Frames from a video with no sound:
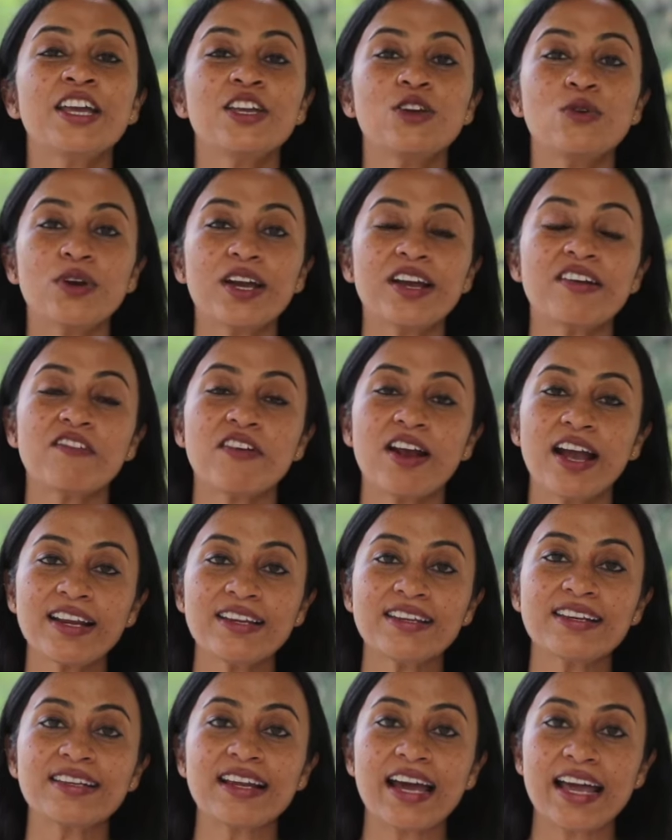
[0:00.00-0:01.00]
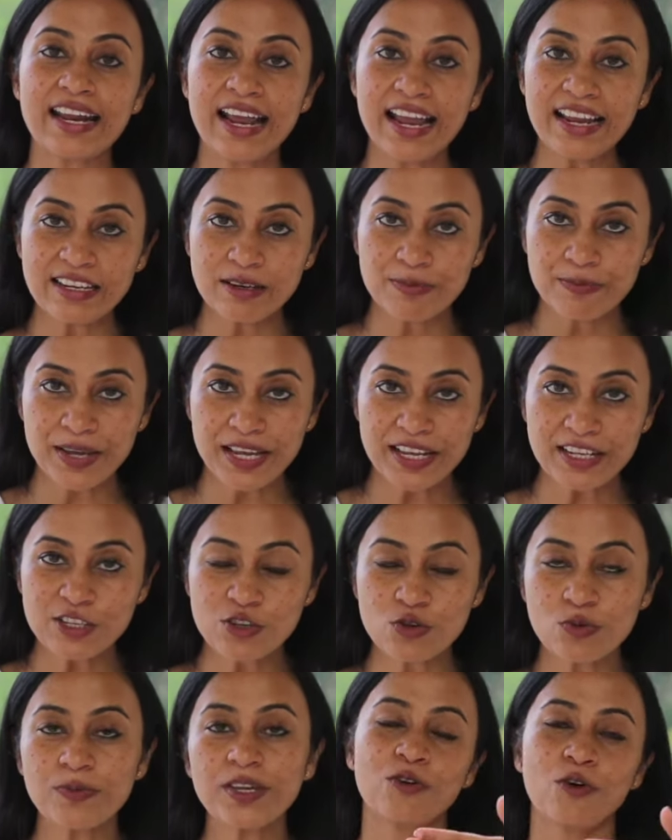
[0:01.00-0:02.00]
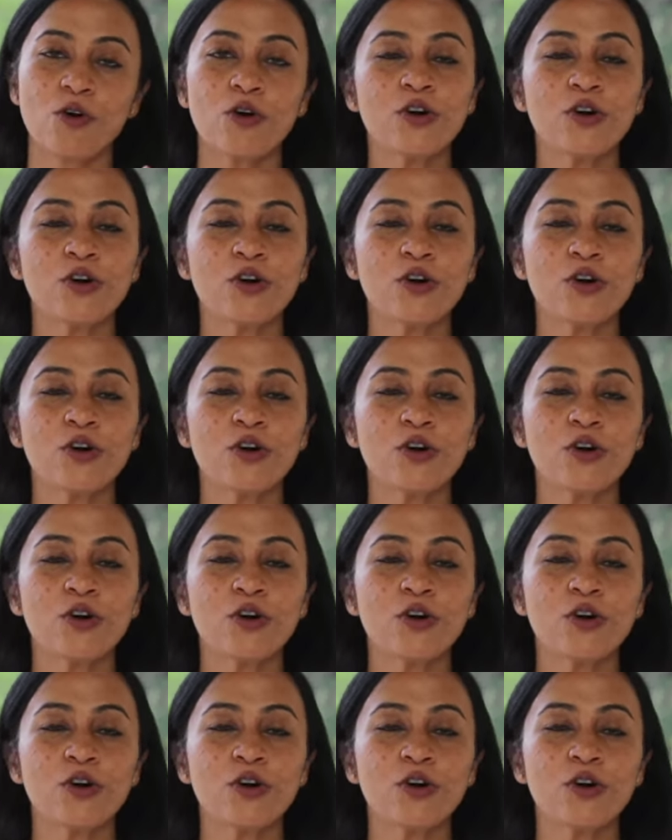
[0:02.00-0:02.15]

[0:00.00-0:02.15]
You can write a direct mail to me,